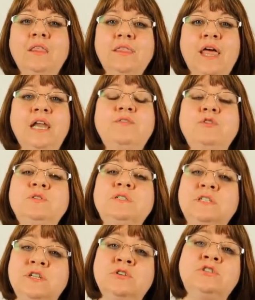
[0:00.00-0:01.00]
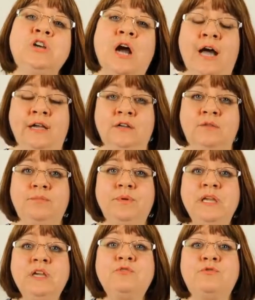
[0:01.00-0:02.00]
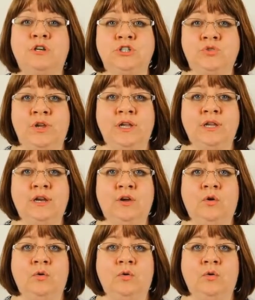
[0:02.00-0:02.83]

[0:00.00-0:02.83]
And then if you see your child being frustrated at